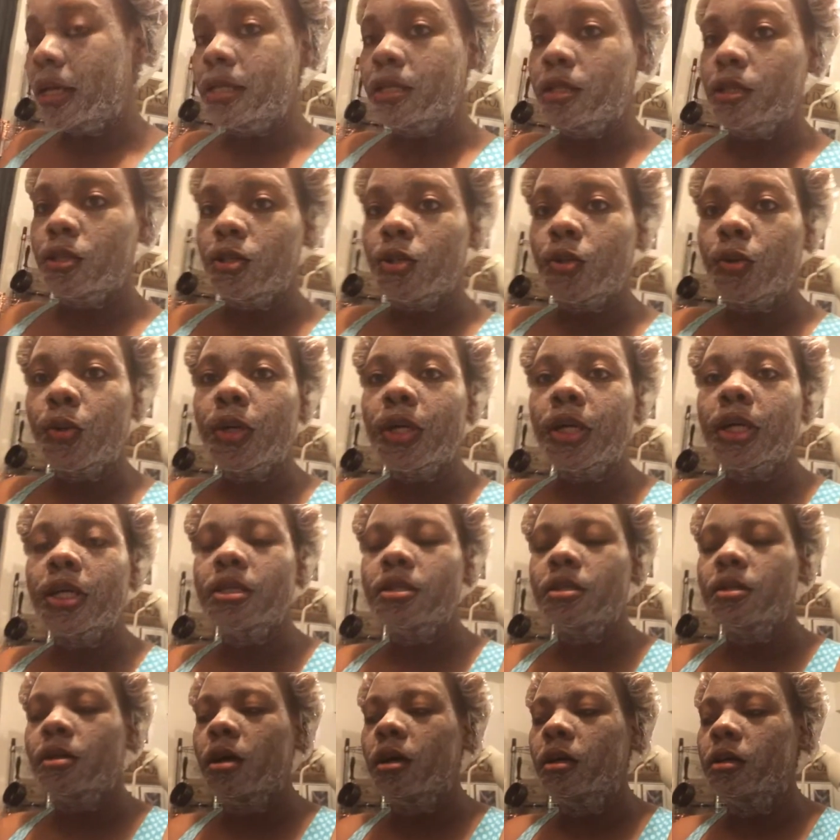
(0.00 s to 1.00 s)
Insta
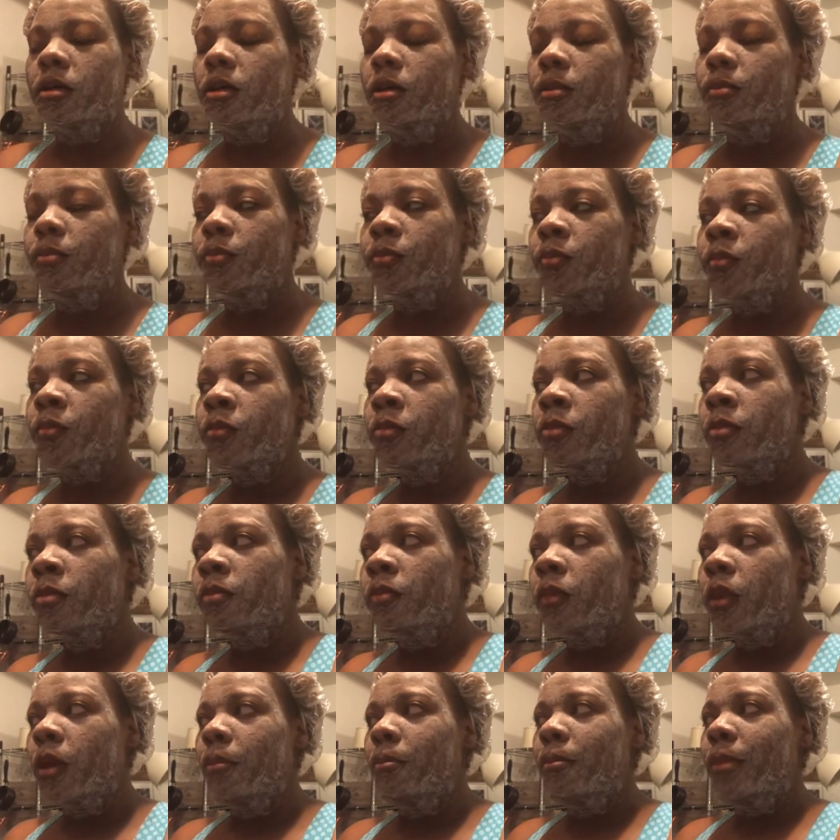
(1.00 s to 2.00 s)
stories, um,
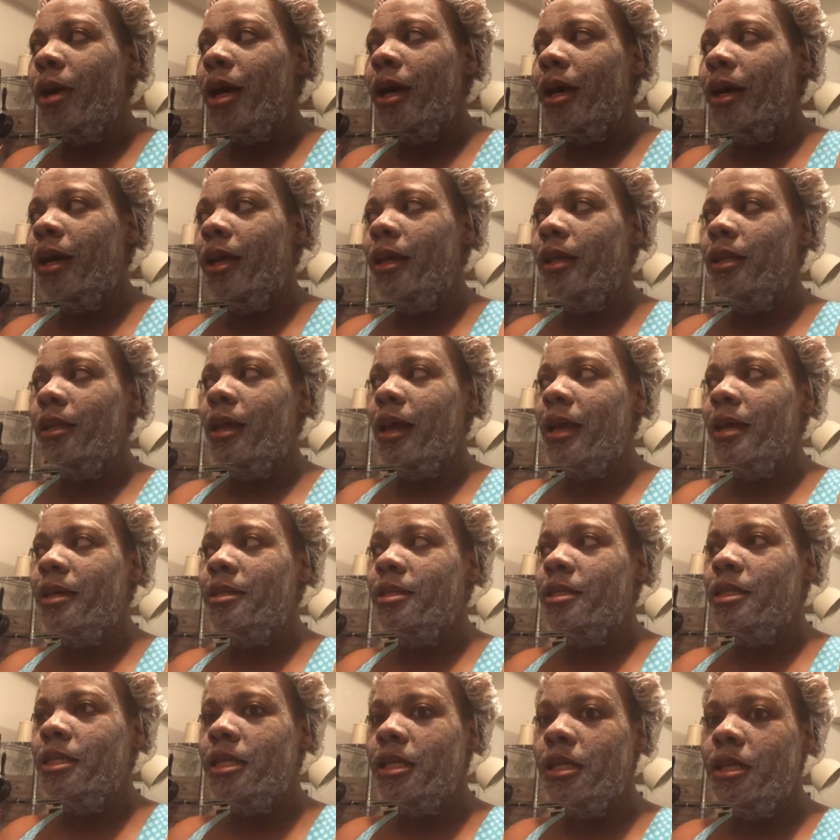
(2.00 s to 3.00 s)
my
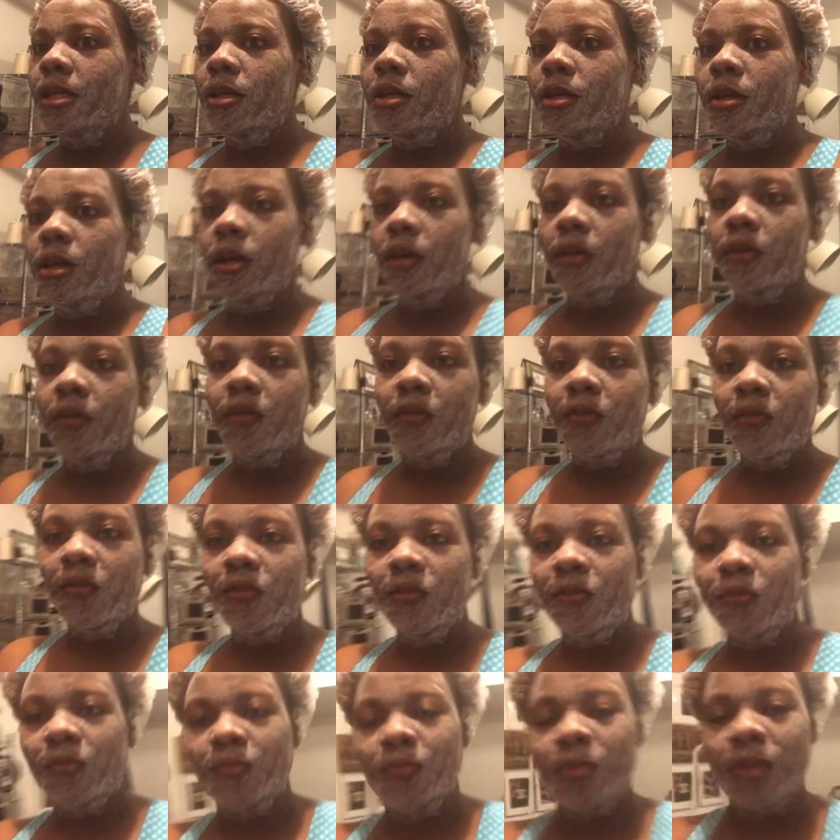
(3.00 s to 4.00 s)
like tea
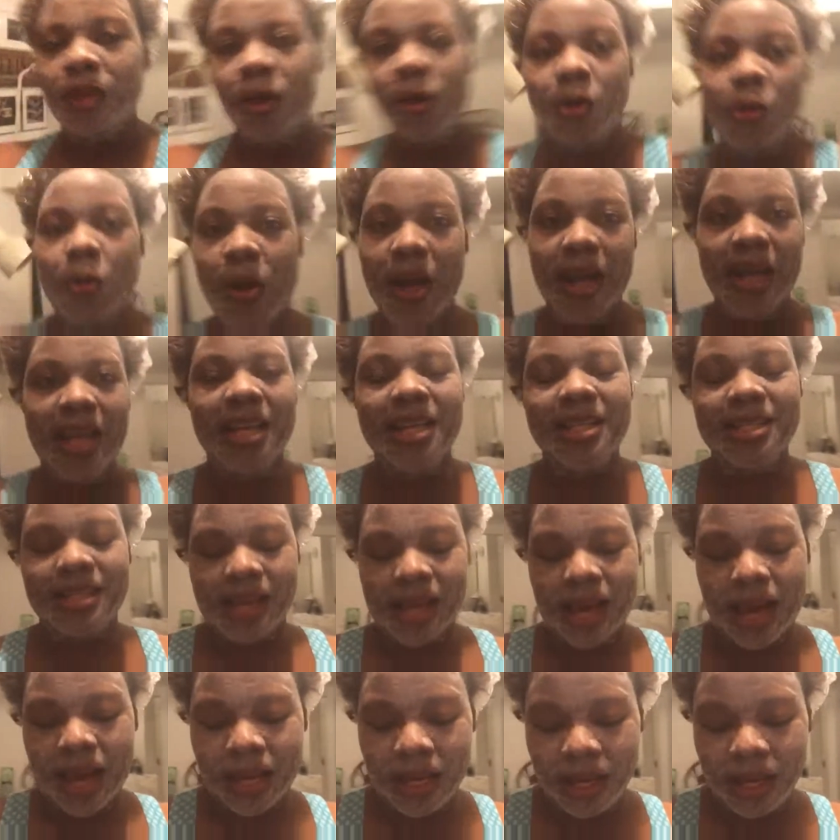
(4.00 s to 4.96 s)
craze like I